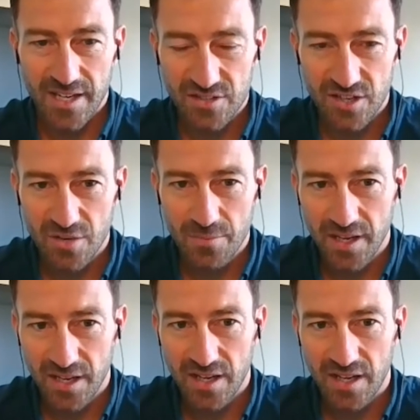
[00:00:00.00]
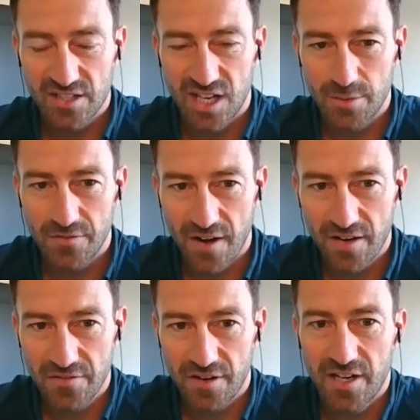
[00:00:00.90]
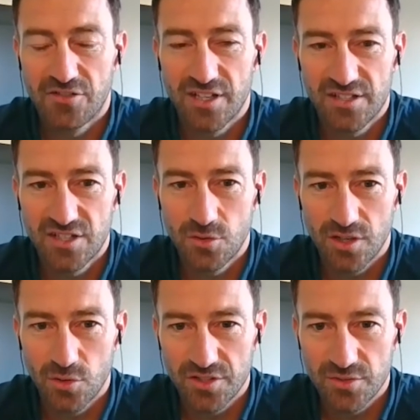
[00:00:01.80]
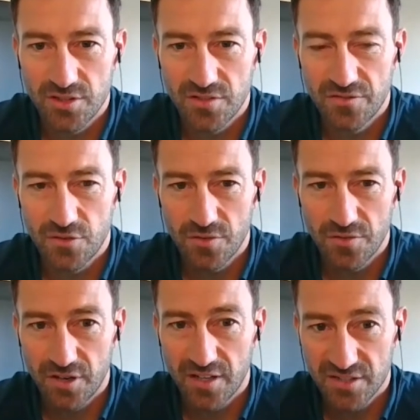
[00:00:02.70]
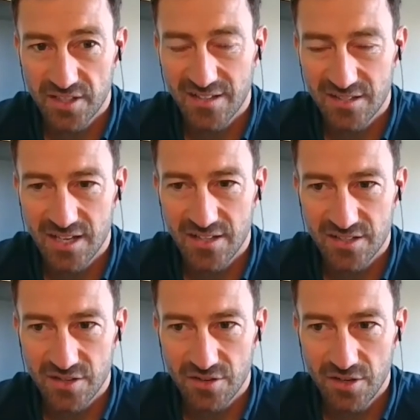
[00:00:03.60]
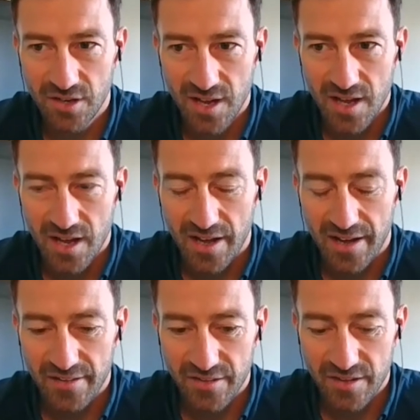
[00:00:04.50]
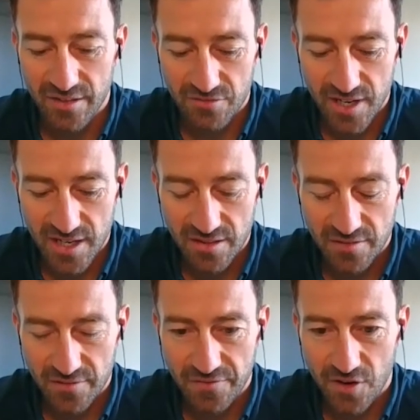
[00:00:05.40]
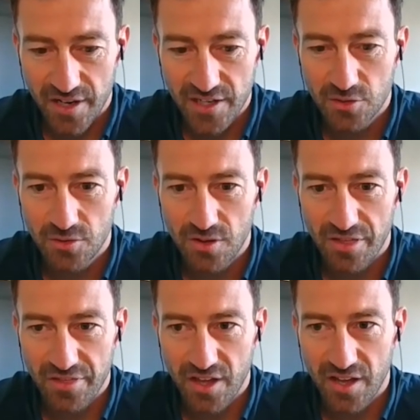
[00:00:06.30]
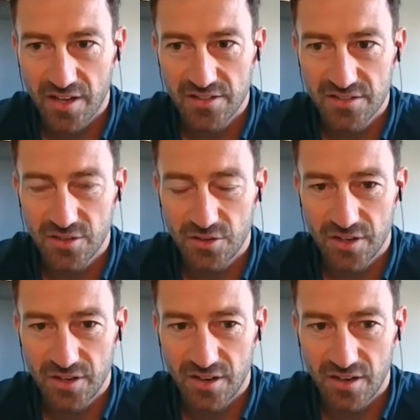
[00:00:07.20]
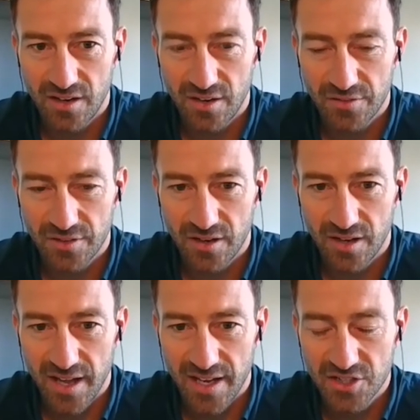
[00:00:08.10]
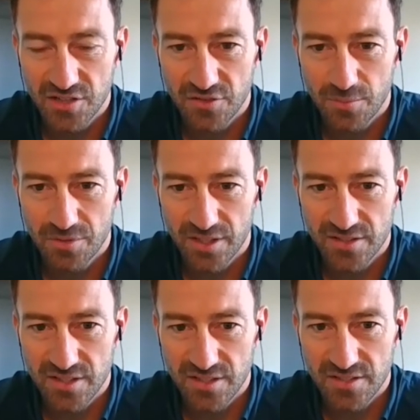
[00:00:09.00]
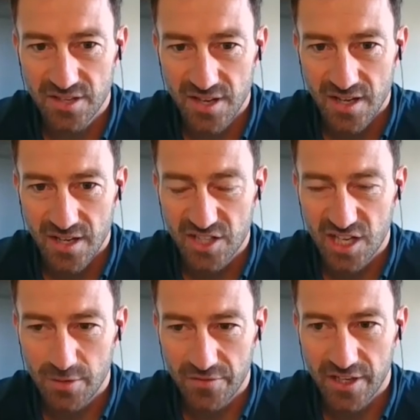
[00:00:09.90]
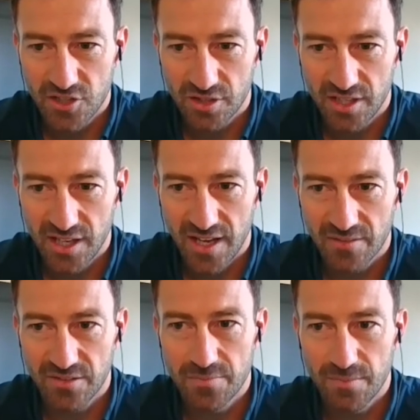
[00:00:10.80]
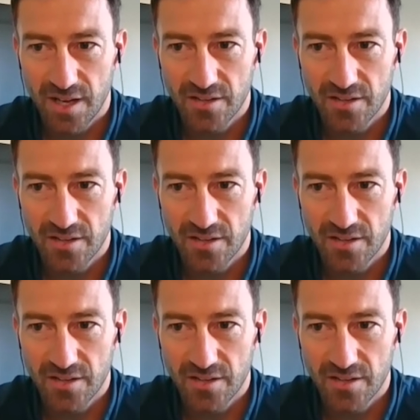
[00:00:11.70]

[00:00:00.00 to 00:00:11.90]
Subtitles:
it's going to be very, very critical in order for us to get to net zero. The final third of our energy footprint is going to be very tricky, and